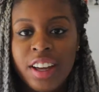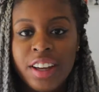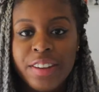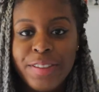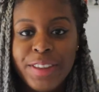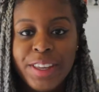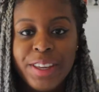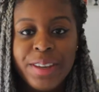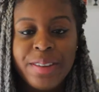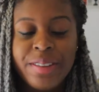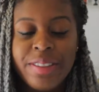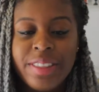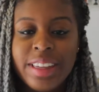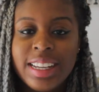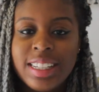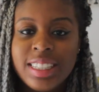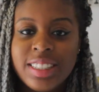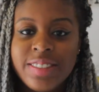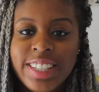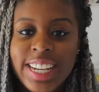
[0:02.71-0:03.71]
A few
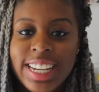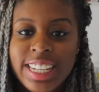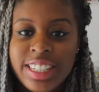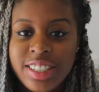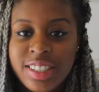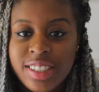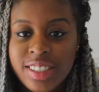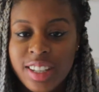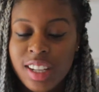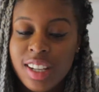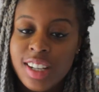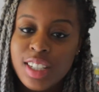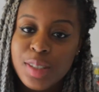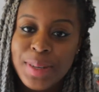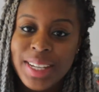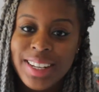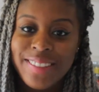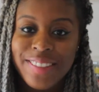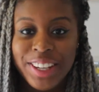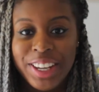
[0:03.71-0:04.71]
things have changed since I last
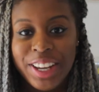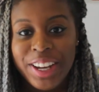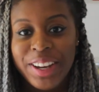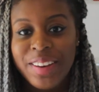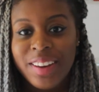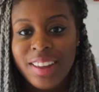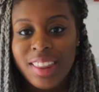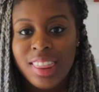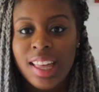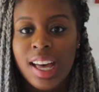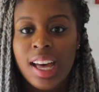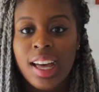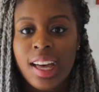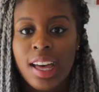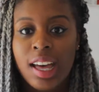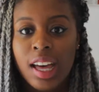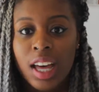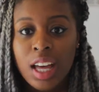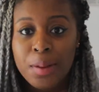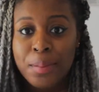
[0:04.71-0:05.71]
made a video in that
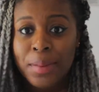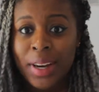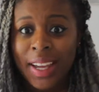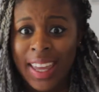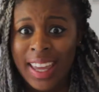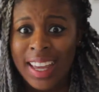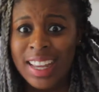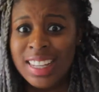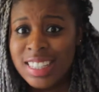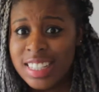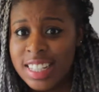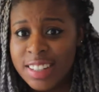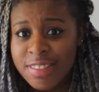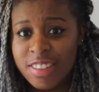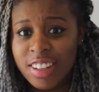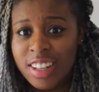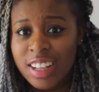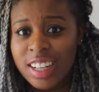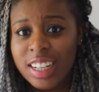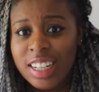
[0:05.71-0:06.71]
my hair's a
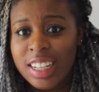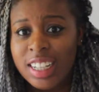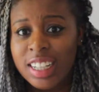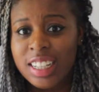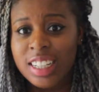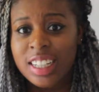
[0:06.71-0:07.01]
different colour.